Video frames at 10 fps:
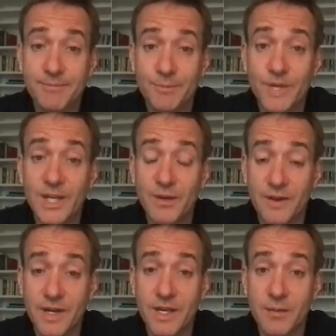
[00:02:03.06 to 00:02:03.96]
We look
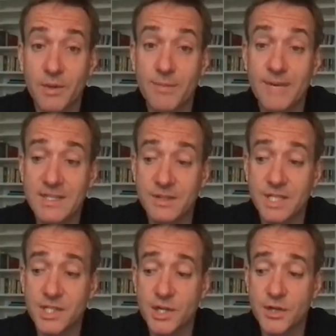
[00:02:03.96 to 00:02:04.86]
very young. We met on
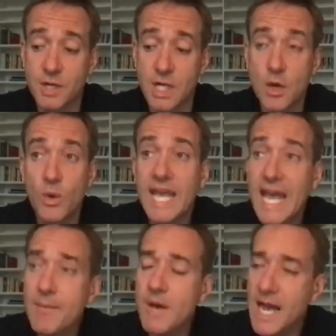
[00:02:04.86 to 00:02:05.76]
that show. We
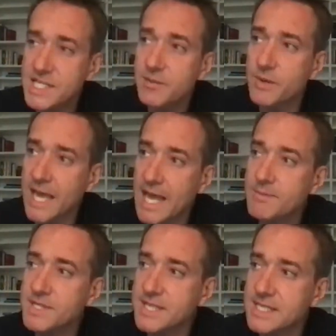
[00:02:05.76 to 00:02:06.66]
came
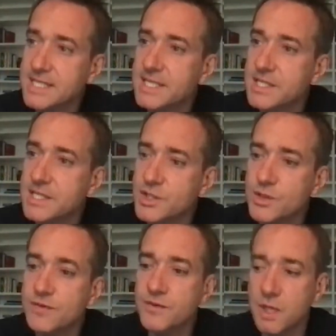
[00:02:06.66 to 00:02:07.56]
to Sicily to
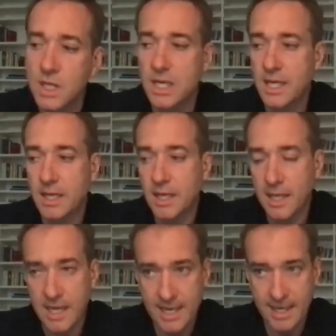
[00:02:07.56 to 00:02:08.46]
sort of
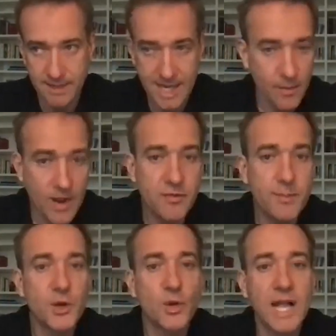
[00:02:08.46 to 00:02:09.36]
get away from
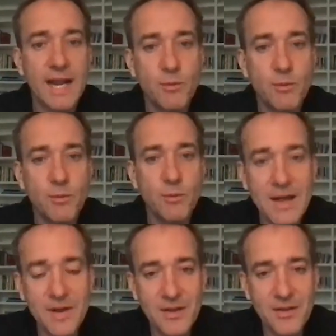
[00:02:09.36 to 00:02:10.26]
it all, and we
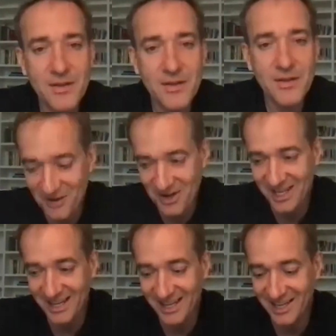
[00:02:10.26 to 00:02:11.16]
found out
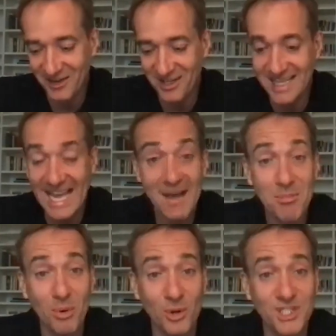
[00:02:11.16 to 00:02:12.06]
very early on in the
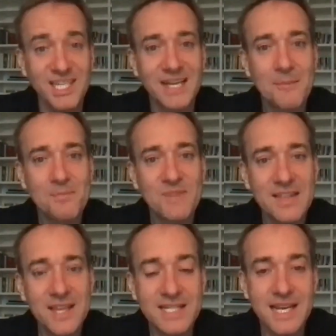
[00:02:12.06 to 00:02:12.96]
airport
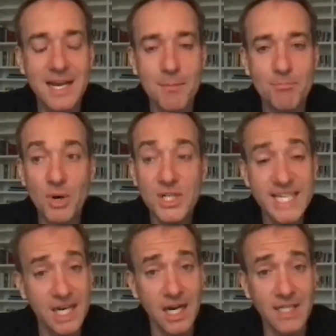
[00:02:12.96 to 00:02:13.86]
that
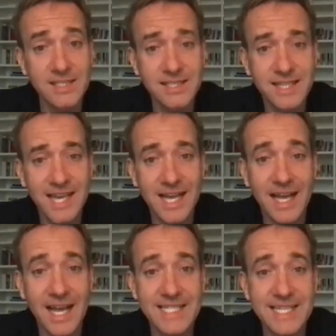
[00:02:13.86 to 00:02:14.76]
Bodyguard,
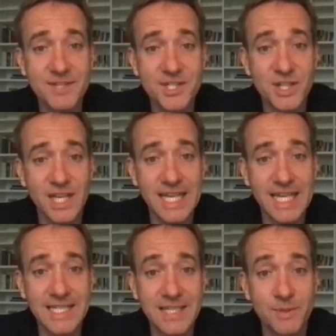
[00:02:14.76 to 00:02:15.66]
a TV show that
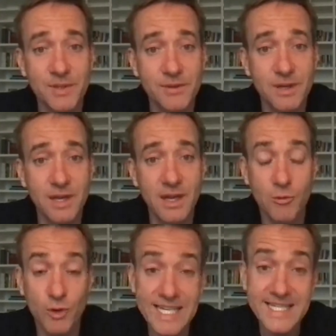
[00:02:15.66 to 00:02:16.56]
Keely did with a
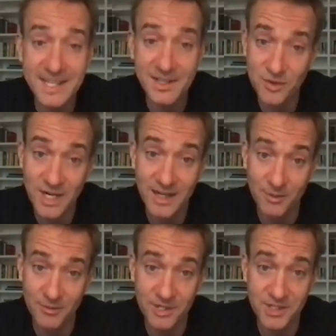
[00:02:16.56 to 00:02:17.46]
racy thriller
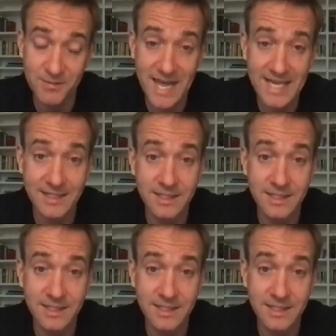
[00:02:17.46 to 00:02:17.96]
with Richard Madden.